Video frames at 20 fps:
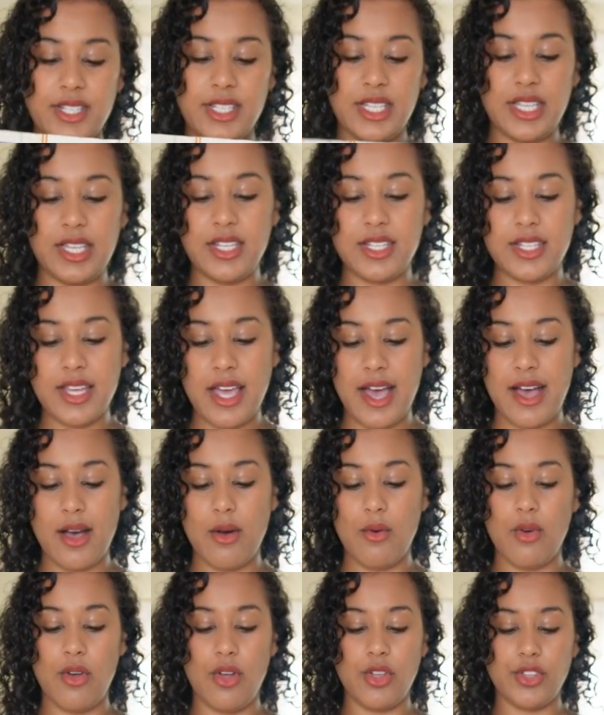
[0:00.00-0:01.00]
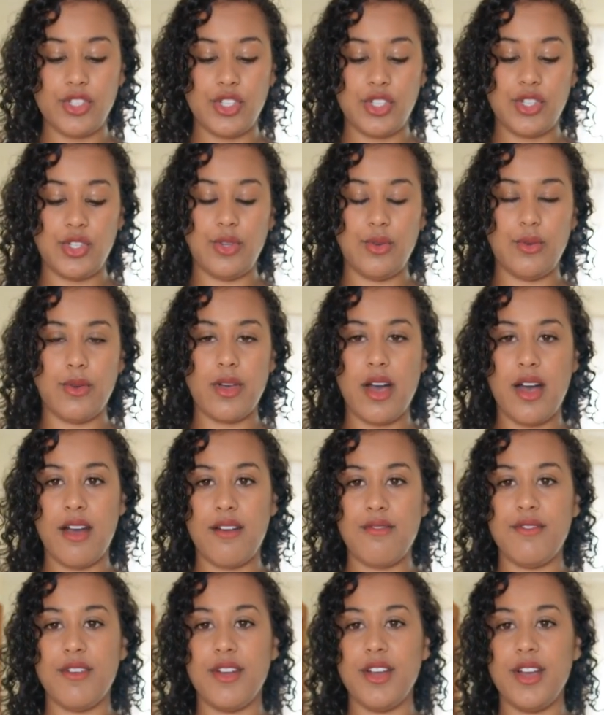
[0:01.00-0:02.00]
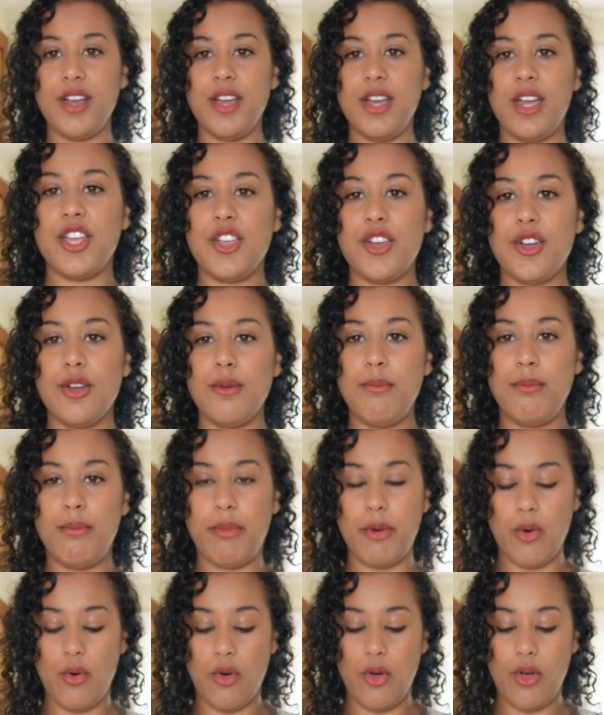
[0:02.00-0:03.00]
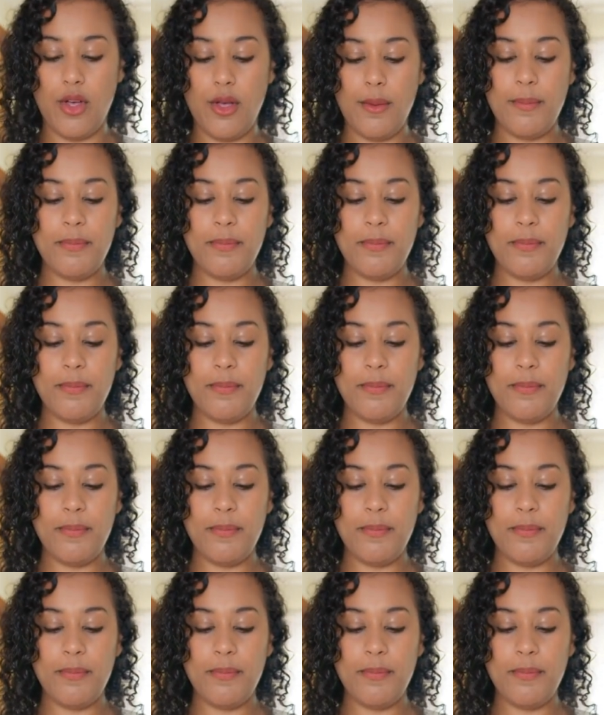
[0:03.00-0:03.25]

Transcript: tea towel to cover your bowl.